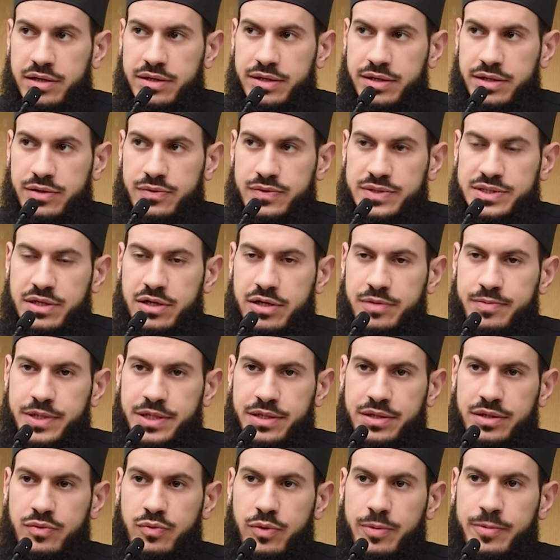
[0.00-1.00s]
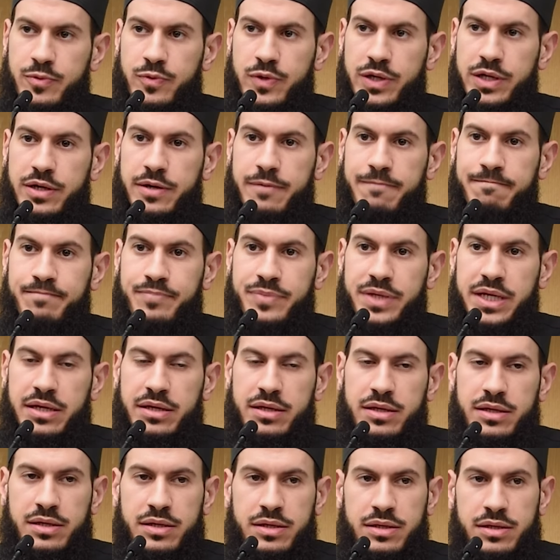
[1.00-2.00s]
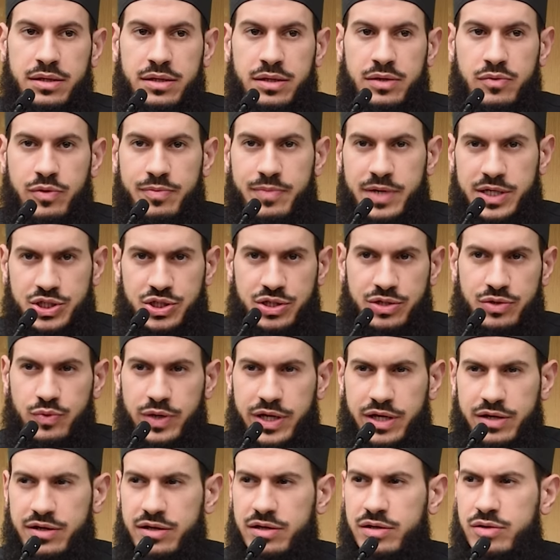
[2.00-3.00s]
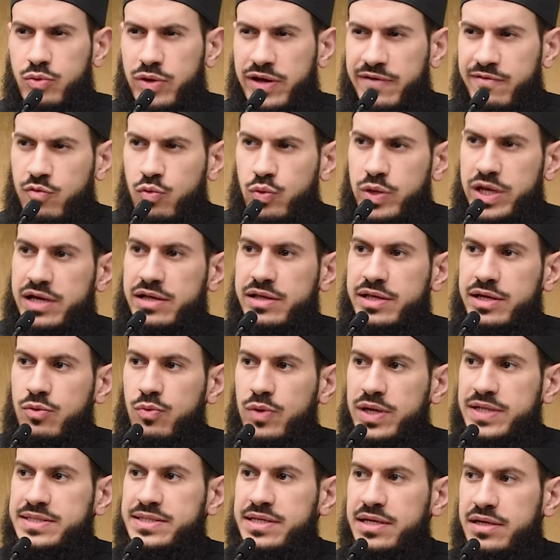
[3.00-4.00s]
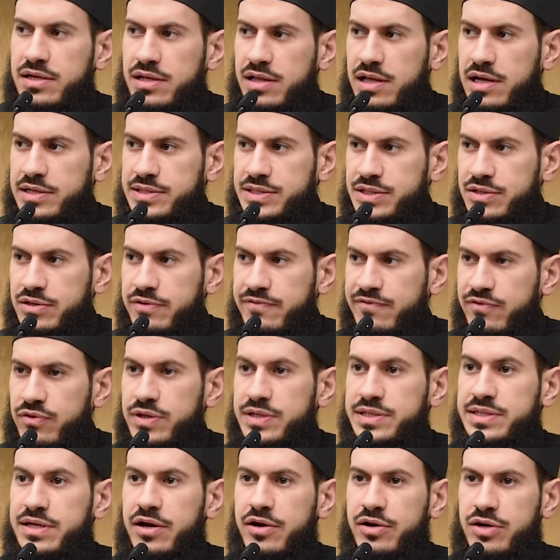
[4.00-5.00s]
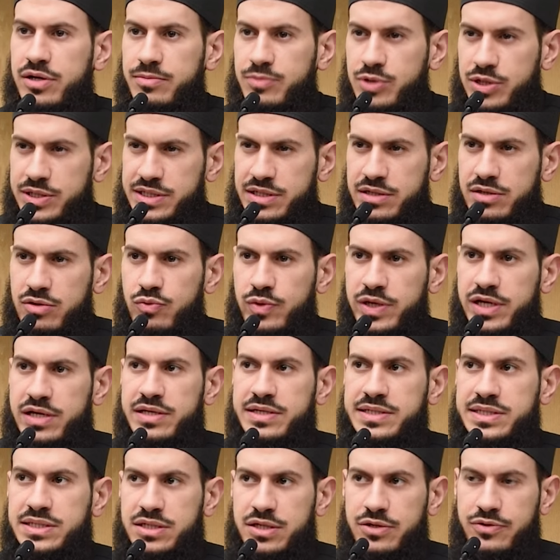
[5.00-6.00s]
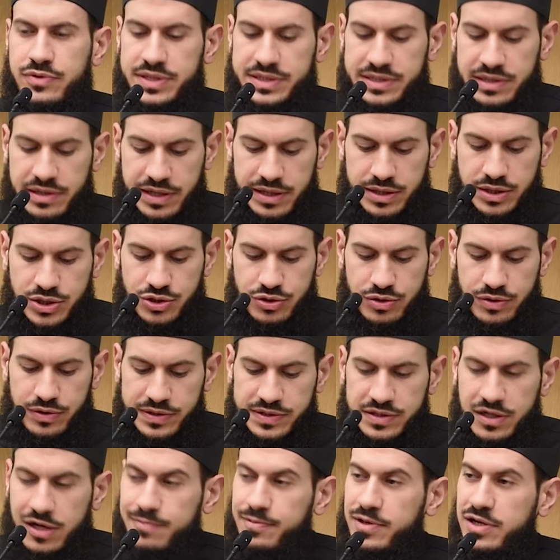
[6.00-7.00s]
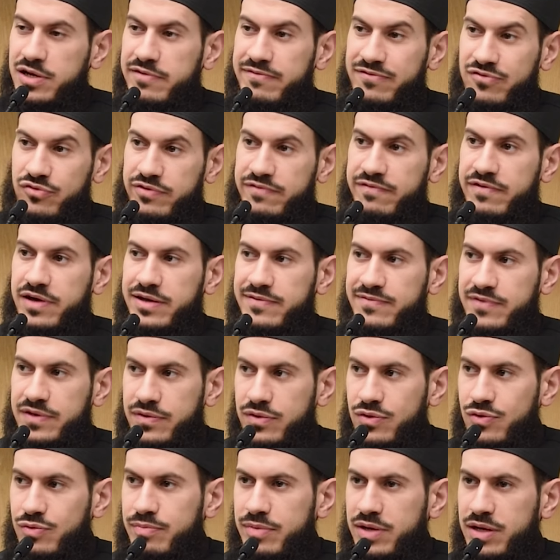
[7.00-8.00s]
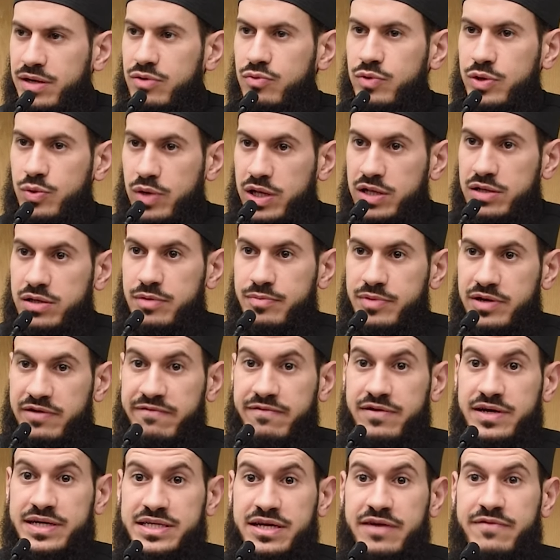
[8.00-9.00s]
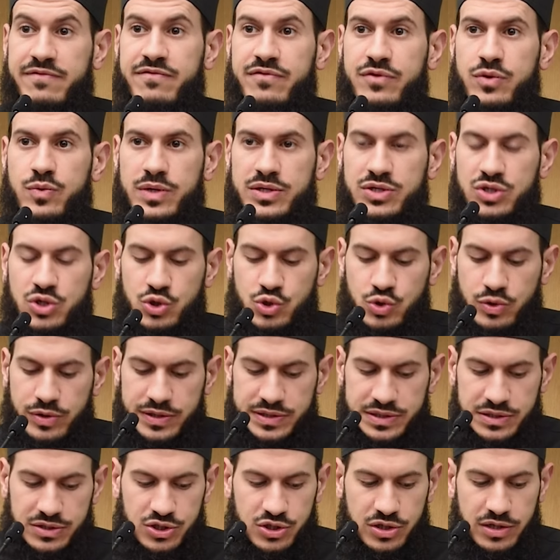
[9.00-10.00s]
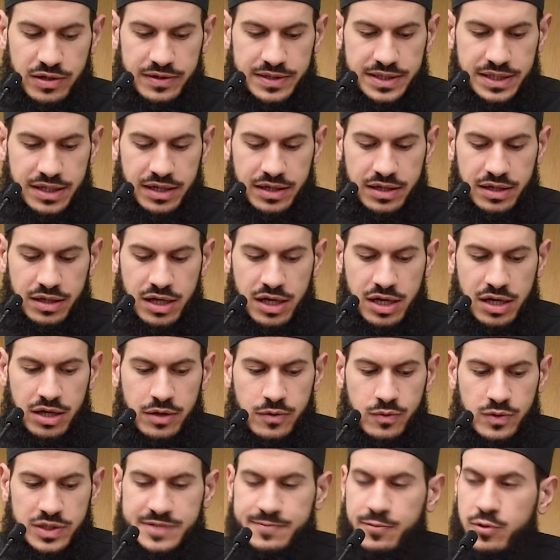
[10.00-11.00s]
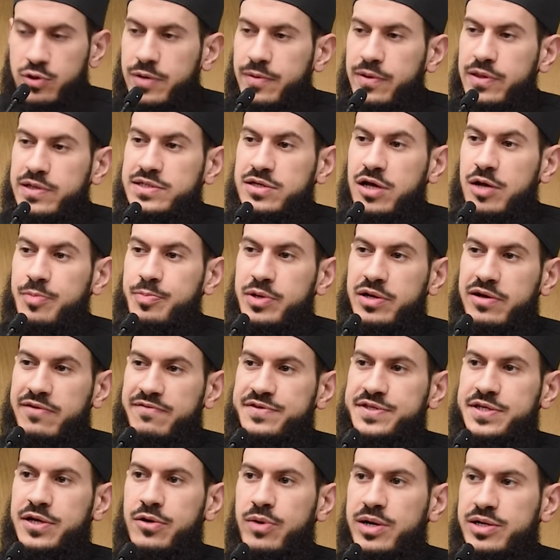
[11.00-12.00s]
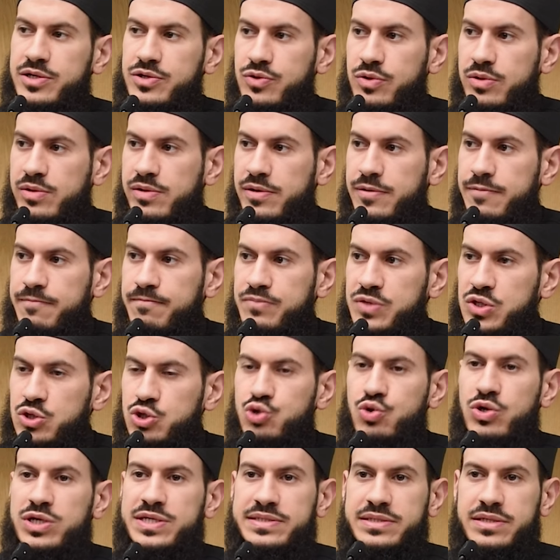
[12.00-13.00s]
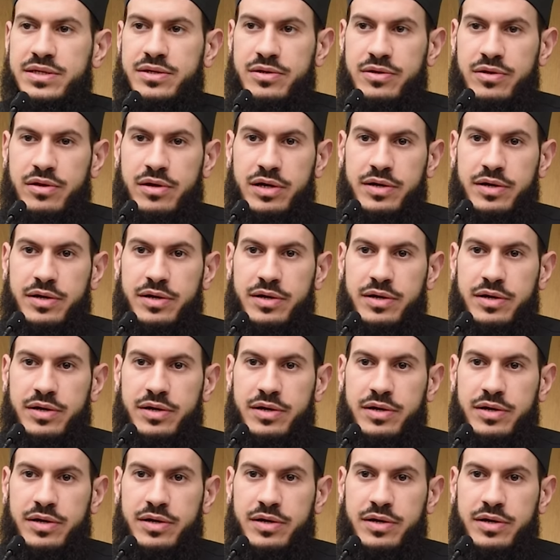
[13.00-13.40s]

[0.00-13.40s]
wa sahbihi wa man wala. We mentioned we have a weekly Wednesday class here for the entire community, a weekly series, a lecture on the topic of reviving the ummah. We welcome and invite everyone to join us, inshallah ta'ala. We spoke about the topic of tawakkul, to trust in Allah.